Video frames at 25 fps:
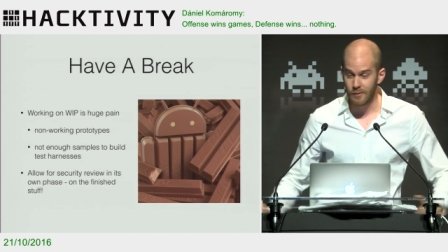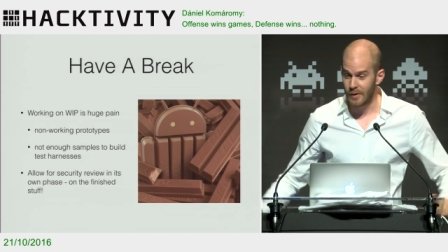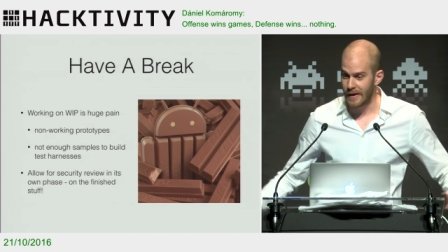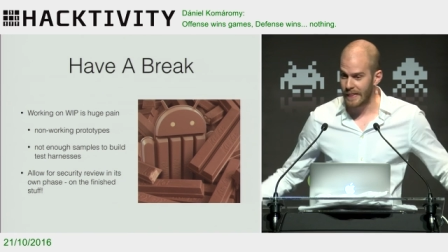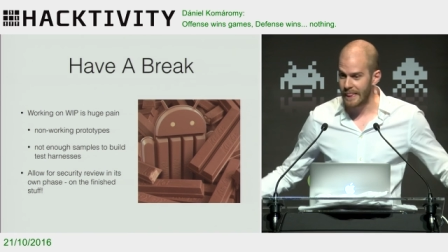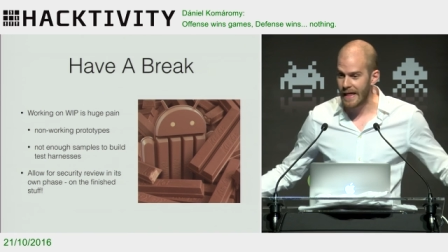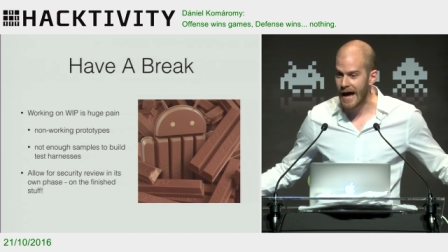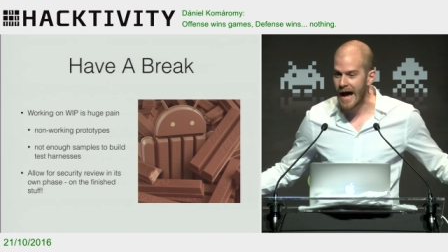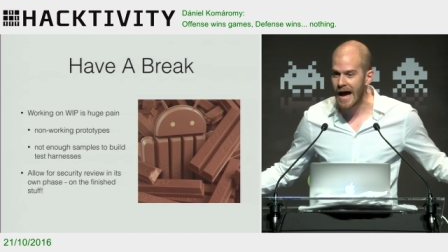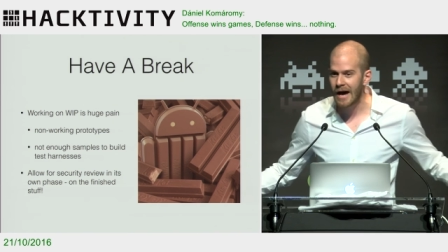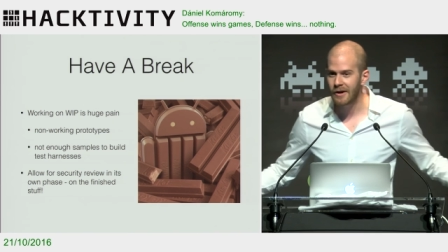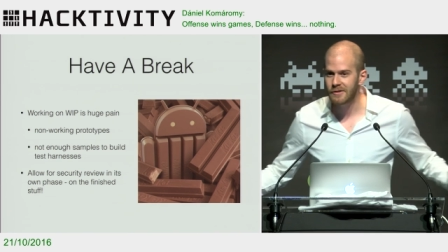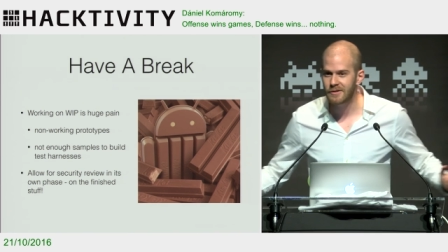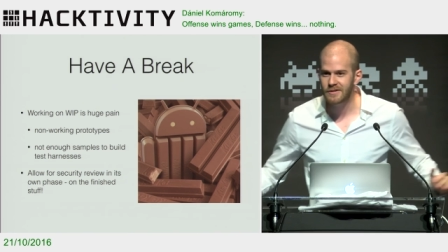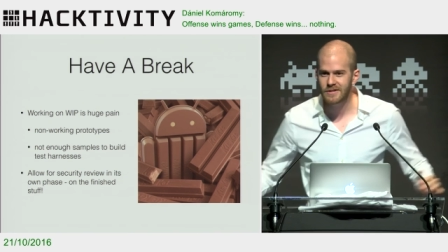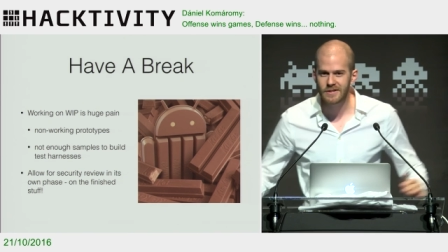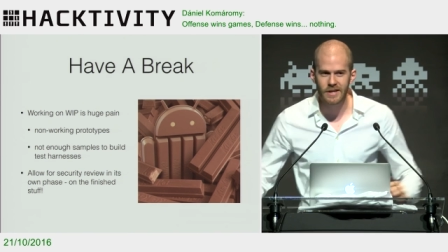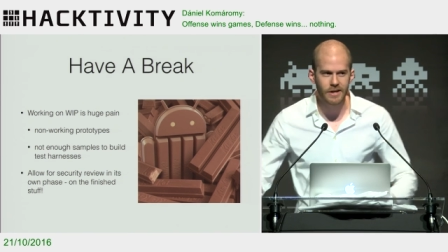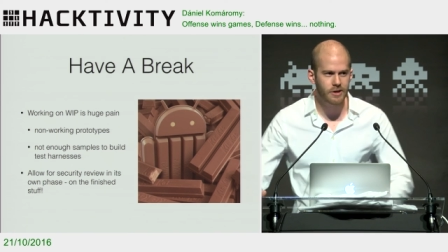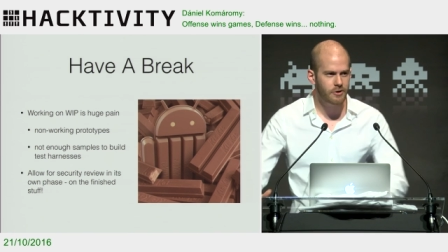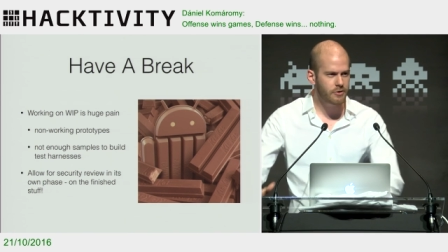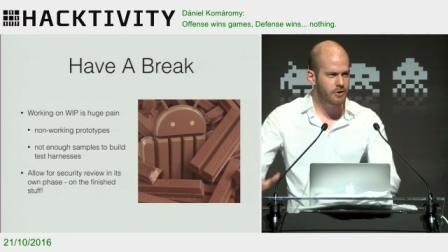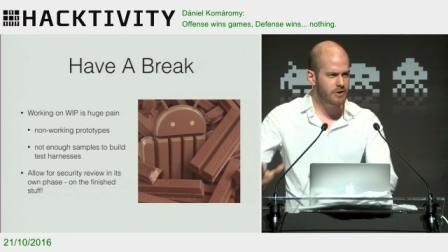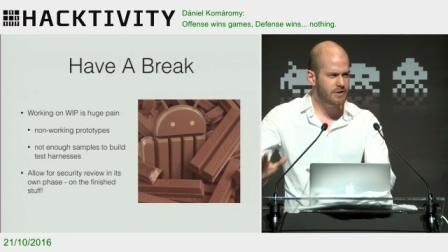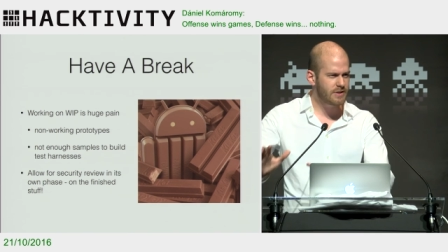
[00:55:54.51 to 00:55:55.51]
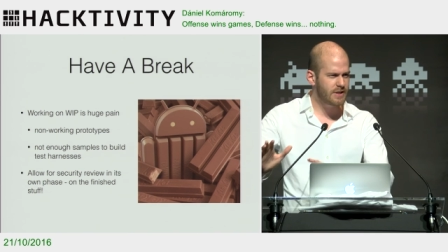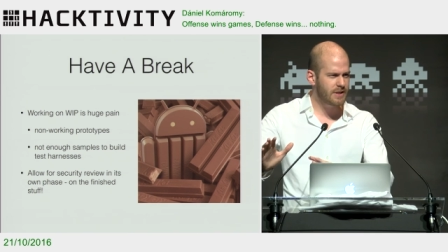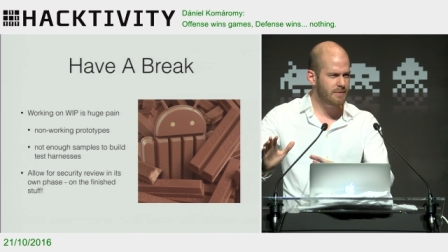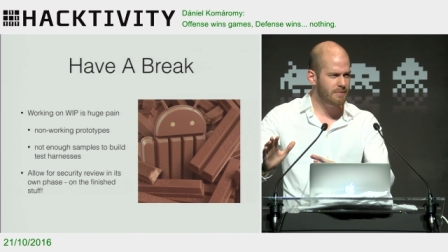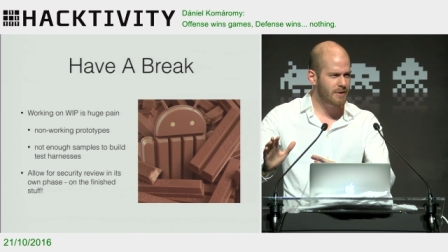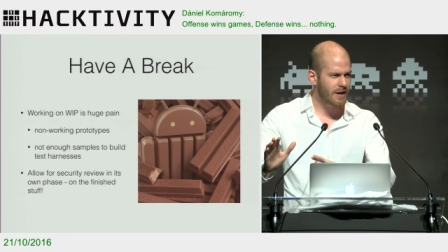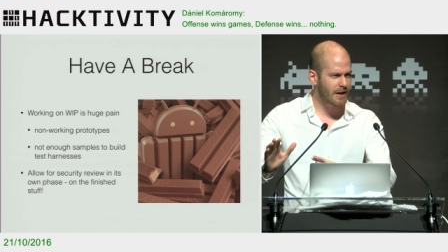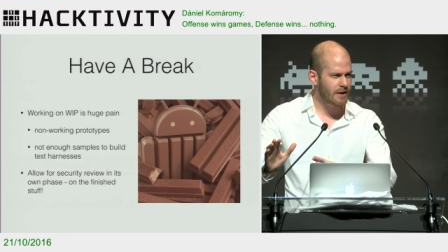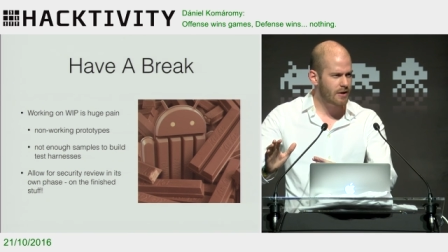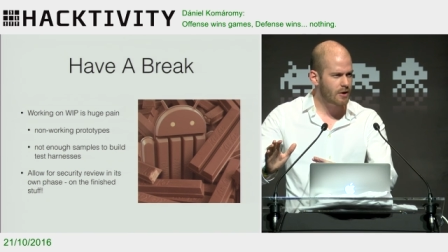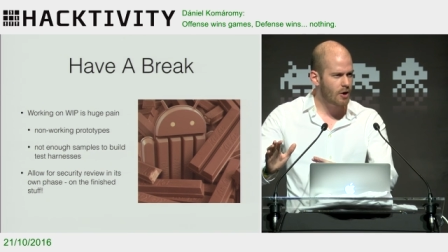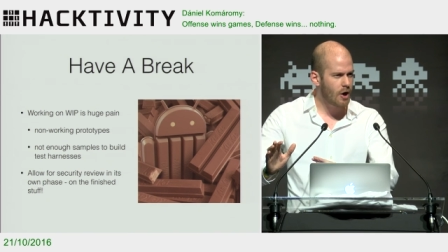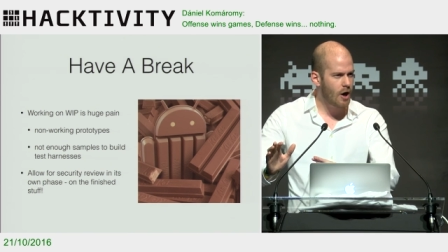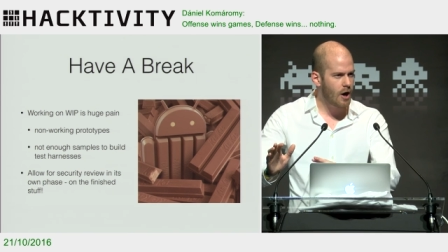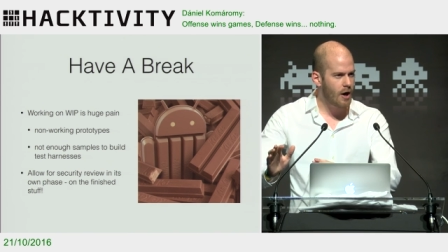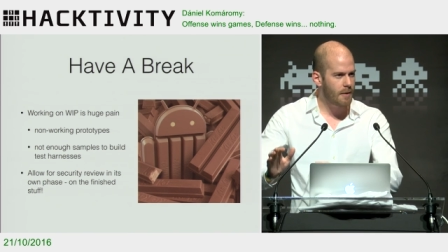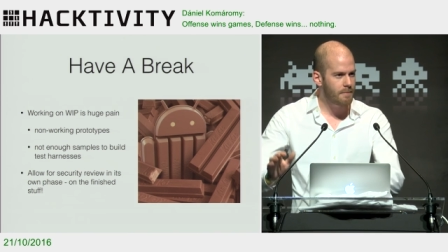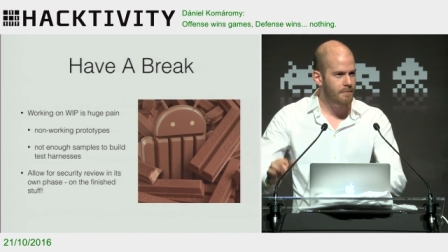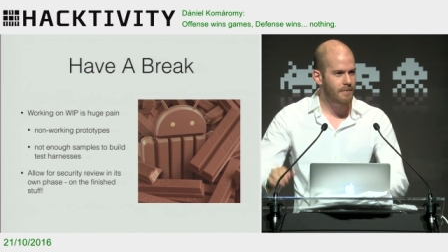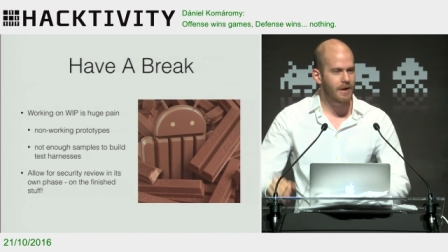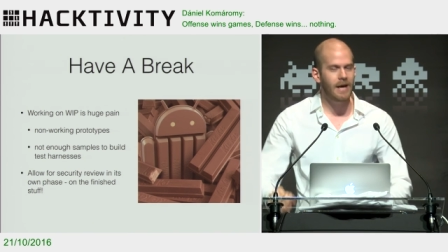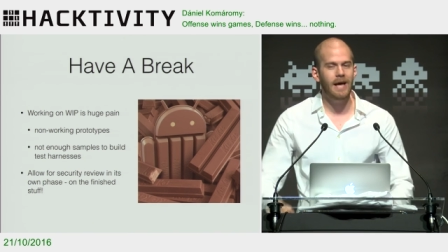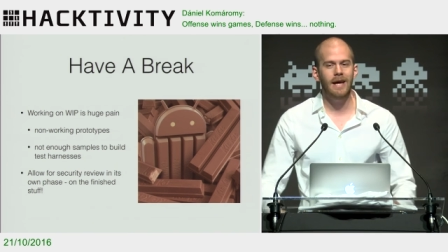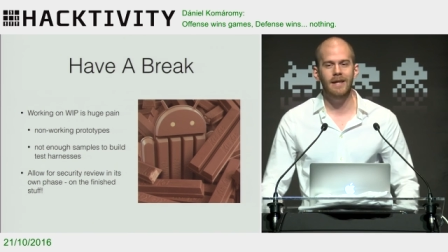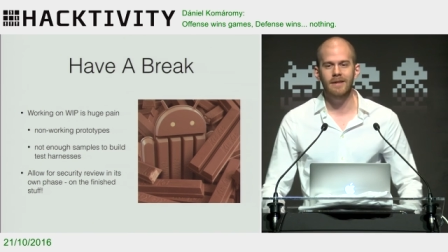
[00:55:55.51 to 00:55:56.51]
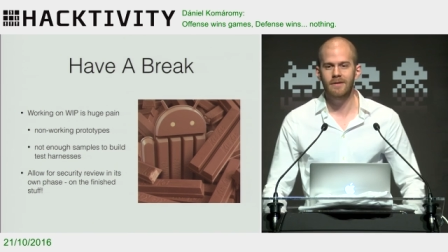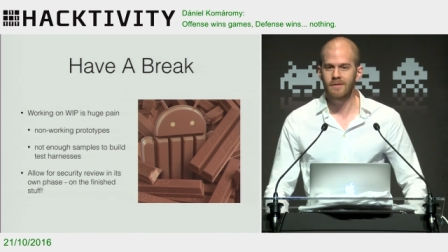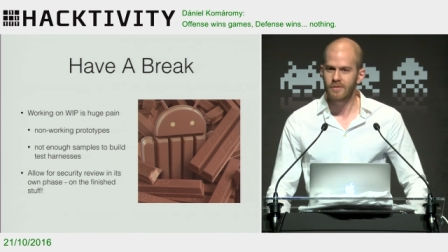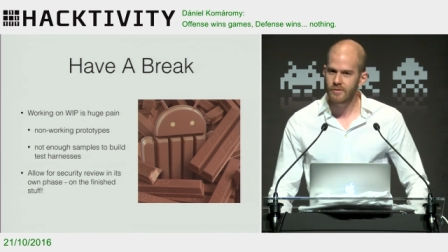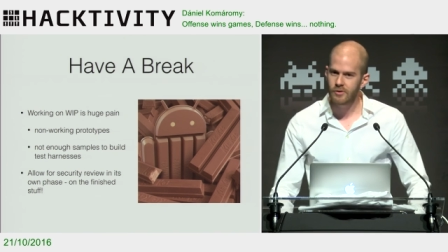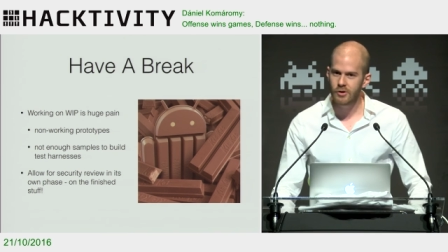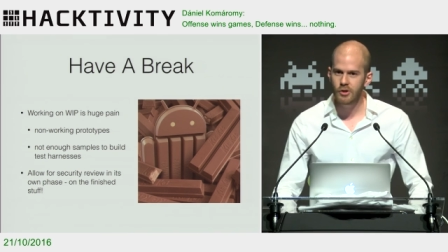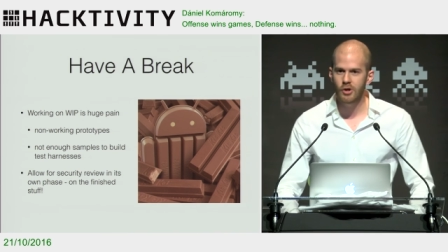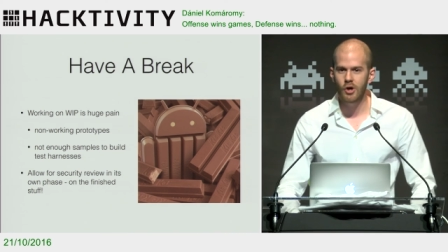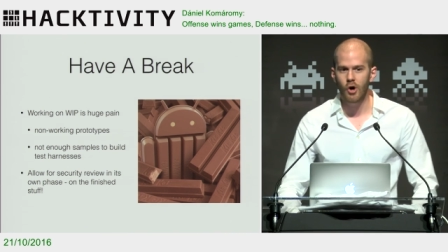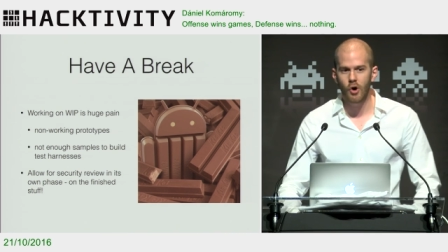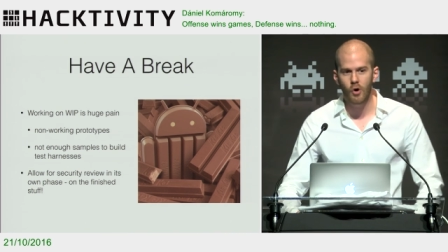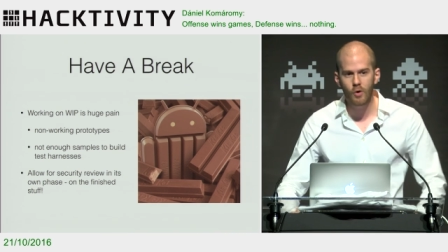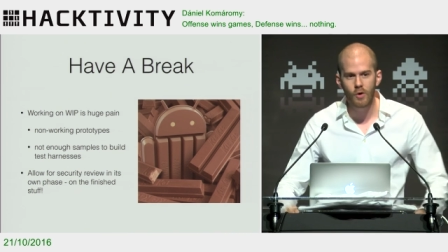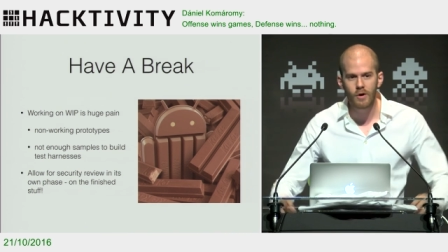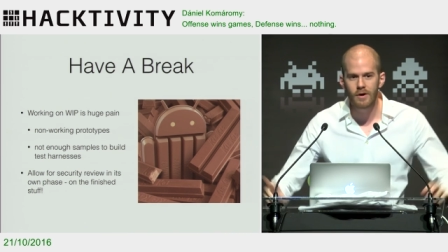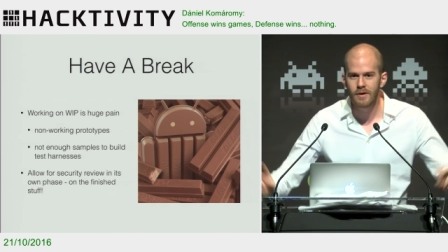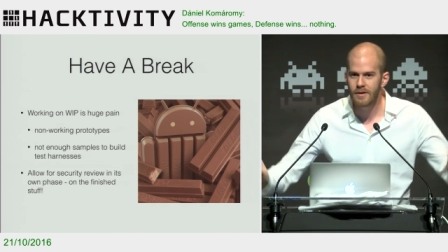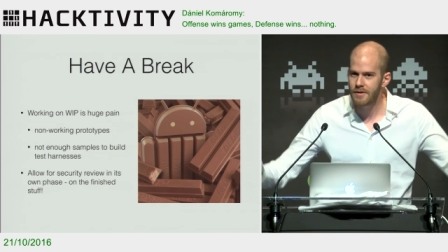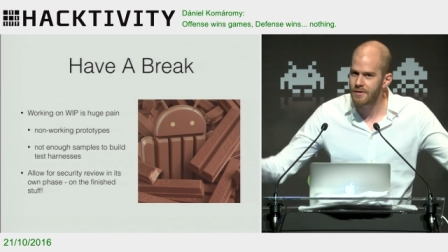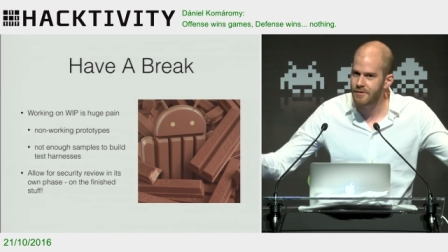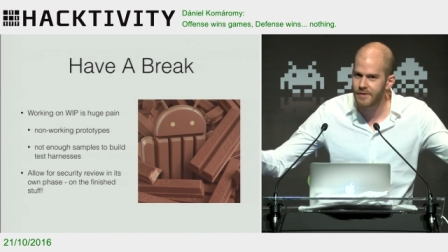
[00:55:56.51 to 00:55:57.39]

Well, now the security team can come and, you know,